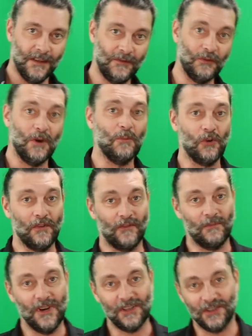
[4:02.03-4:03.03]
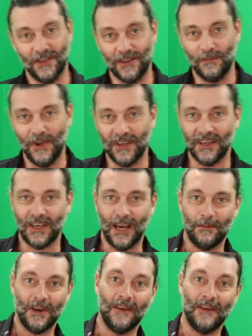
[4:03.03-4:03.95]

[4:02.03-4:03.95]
If you want more information on the MegaCap,